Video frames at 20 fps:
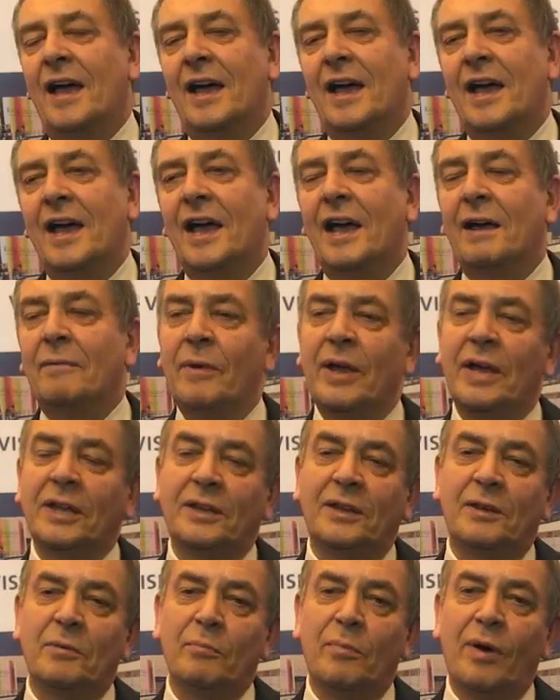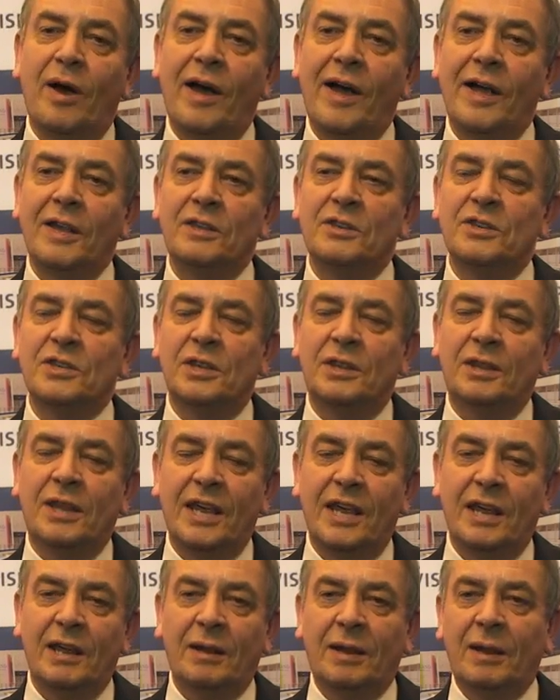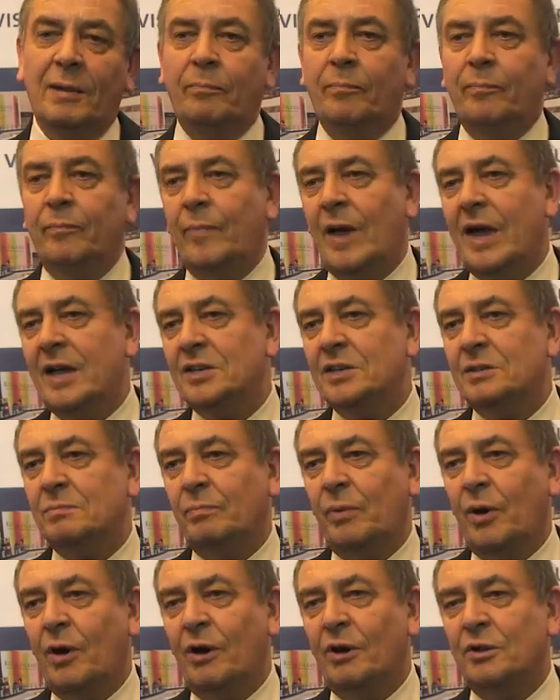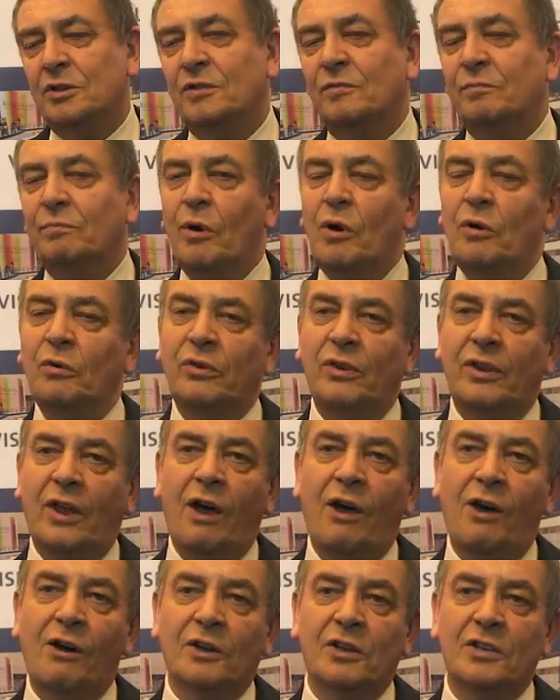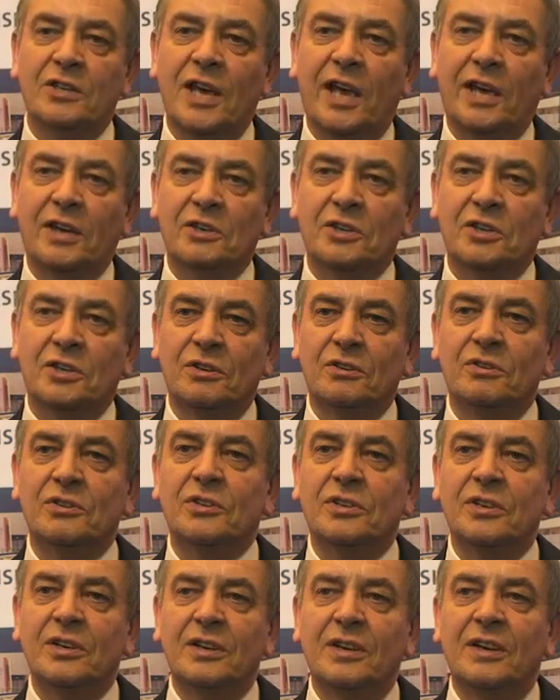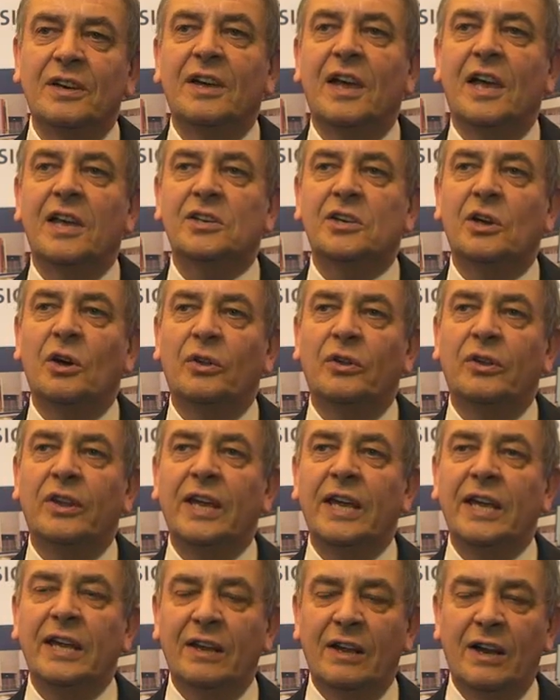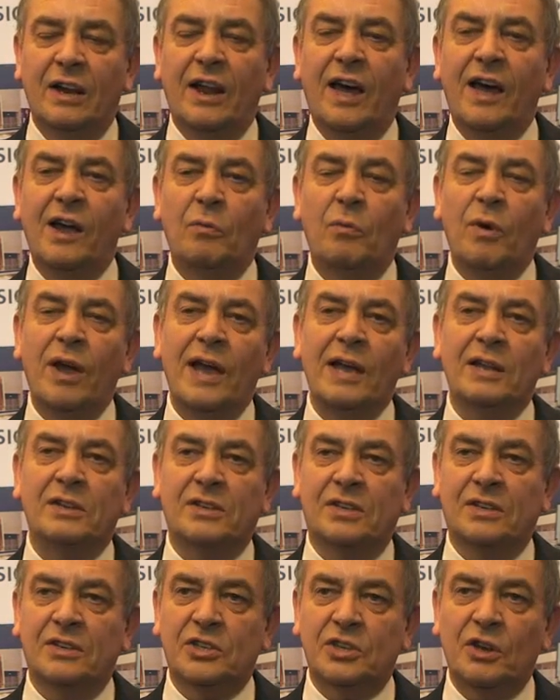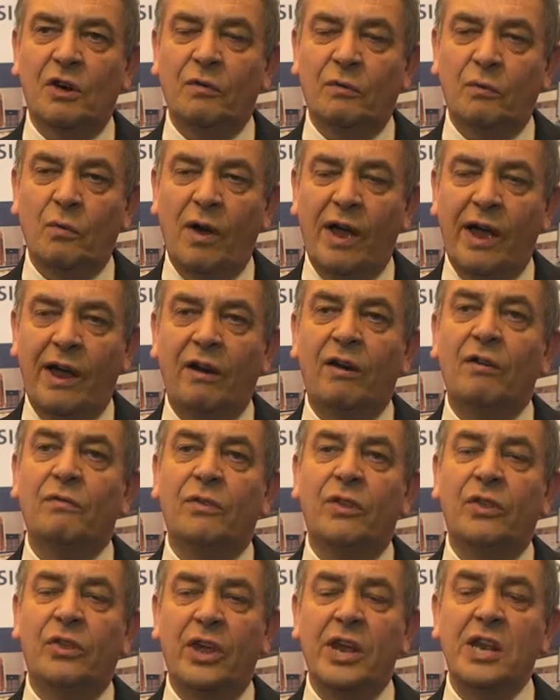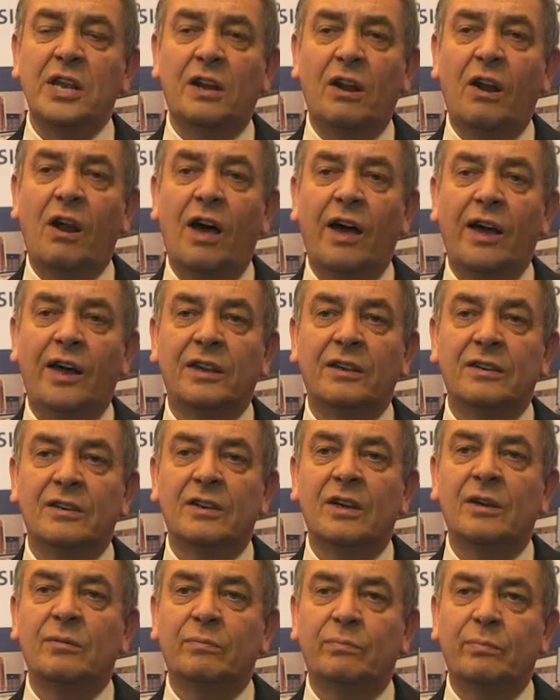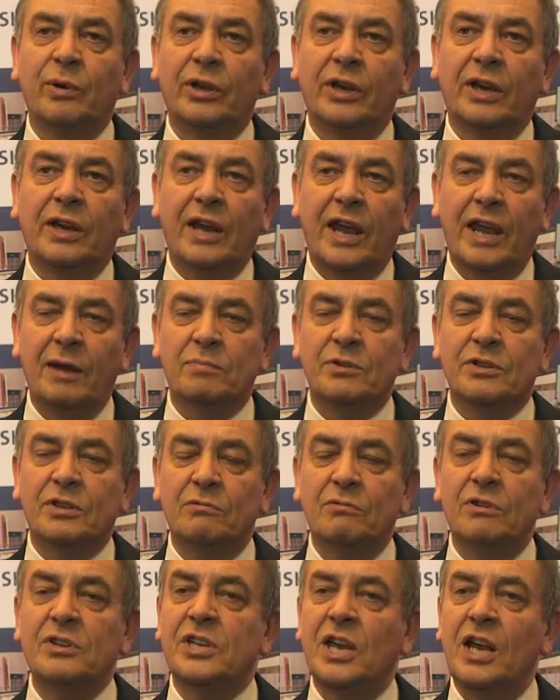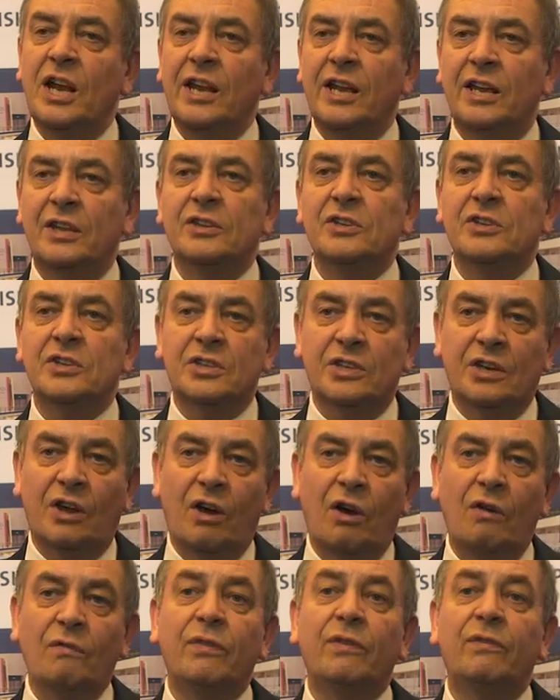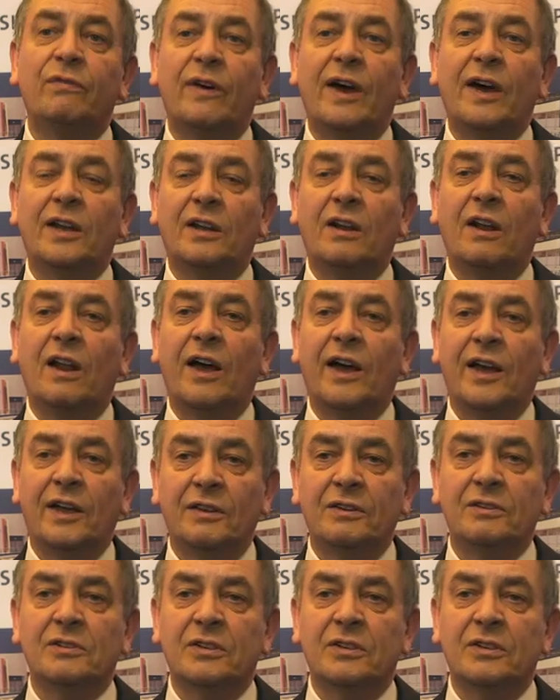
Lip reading: It combines the best parts of both architectures. It's got the lightweight software of the thin client, but keeps the resilience of the fat client.